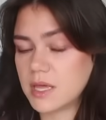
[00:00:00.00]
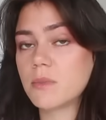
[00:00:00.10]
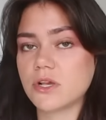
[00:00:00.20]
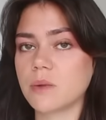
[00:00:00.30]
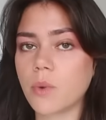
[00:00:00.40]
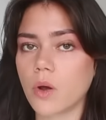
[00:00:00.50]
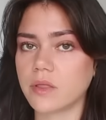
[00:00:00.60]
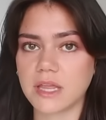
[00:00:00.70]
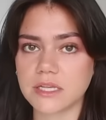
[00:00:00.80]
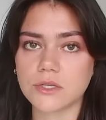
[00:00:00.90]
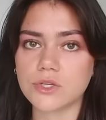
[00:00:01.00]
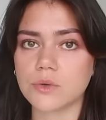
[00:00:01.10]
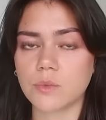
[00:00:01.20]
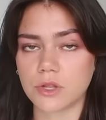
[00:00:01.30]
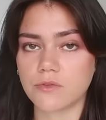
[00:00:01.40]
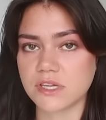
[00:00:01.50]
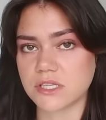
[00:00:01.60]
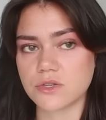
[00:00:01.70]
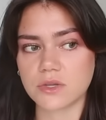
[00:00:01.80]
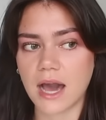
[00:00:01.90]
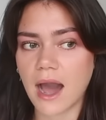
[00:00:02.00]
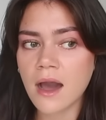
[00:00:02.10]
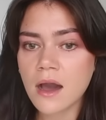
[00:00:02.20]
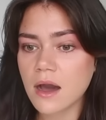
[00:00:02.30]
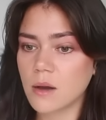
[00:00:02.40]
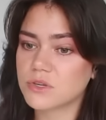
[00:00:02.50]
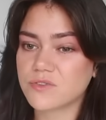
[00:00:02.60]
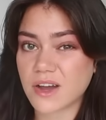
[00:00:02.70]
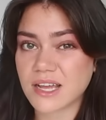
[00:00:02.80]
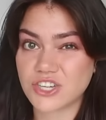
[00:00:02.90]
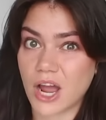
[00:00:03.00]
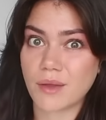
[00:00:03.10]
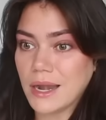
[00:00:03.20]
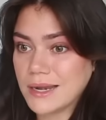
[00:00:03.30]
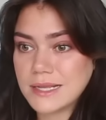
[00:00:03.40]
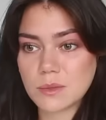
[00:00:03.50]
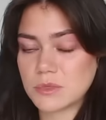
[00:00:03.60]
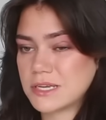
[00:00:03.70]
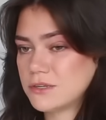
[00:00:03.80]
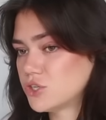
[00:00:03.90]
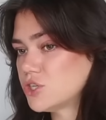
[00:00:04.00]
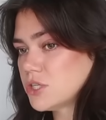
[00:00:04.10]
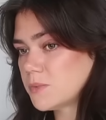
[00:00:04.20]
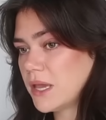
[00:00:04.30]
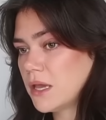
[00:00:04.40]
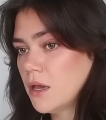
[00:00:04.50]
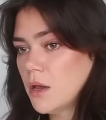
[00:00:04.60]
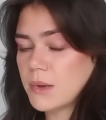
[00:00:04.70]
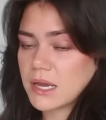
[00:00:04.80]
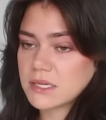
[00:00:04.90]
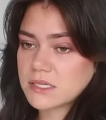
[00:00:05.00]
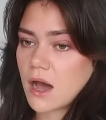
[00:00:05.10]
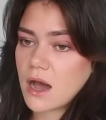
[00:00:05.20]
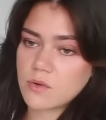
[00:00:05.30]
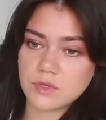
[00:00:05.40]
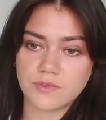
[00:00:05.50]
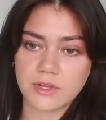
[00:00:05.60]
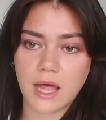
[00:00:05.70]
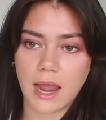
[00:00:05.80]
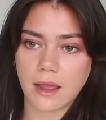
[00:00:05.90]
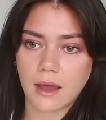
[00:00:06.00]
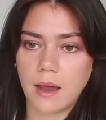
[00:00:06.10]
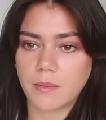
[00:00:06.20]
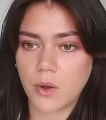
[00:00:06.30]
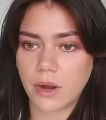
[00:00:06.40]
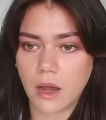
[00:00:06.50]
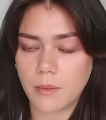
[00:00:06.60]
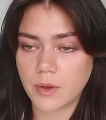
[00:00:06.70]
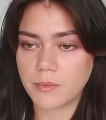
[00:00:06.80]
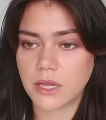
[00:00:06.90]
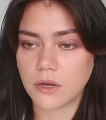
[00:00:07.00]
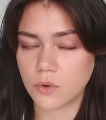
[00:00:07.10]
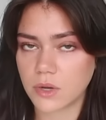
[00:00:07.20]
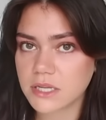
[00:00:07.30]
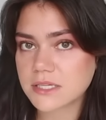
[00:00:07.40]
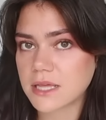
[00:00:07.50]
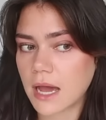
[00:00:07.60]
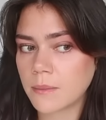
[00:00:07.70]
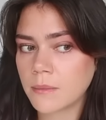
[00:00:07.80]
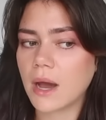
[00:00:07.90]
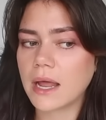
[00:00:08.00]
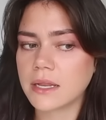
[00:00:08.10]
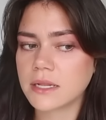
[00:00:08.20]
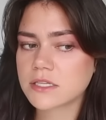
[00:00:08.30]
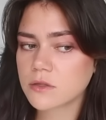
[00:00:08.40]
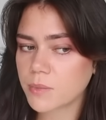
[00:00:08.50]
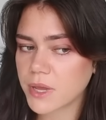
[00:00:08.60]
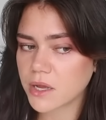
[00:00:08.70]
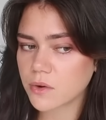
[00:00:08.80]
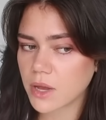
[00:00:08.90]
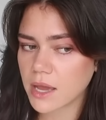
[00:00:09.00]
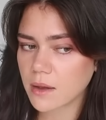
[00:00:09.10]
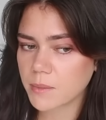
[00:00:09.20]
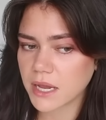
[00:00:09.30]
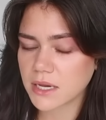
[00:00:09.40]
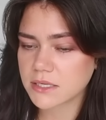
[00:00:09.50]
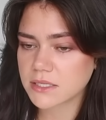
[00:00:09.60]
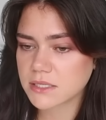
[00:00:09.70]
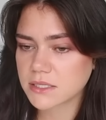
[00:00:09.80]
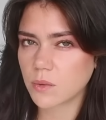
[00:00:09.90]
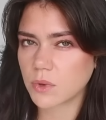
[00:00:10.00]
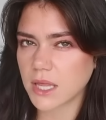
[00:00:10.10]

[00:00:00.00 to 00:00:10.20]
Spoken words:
the most important things to do, and one of the reasons you're there. I'm just fucking shy, and I need someone to introduce me, because I always feel like I'm going out and being annoying to them, when it's not being annoying because kind of